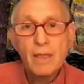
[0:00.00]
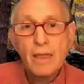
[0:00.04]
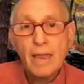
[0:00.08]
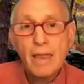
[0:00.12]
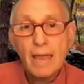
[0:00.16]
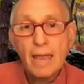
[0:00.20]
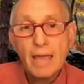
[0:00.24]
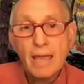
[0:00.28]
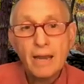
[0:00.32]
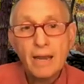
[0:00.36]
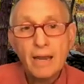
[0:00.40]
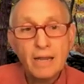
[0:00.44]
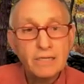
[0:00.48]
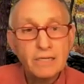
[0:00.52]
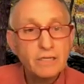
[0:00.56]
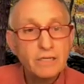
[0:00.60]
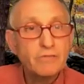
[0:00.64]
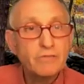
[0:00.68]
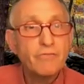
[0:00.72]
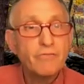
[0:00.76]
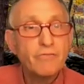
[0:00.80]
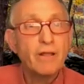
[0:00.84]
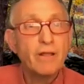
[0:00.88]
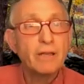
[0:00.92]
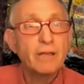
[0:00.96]
and I just
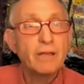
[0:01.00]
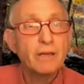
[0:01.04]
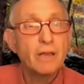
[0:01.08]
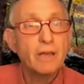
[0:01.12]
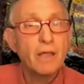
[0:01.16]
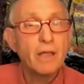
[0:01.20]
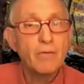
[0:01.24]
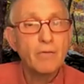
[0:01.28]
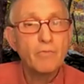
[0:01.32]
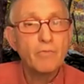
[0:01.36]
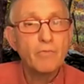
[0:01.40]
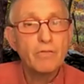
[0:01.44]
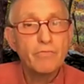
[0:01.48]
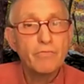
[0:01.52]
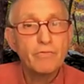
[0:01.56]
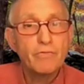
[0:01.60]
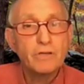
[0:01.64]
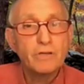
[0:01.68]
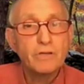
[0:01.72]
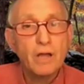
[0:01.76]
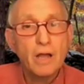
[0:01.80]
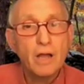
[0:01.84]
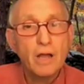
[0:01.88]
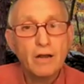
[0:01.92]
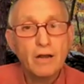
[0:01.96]
fell in love with
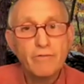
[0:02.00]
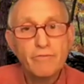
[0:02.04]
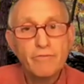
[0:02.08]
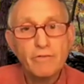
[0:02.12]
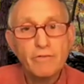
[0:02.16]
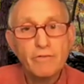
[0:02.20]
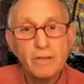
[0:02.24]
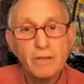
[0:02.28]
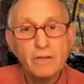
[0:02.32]
photography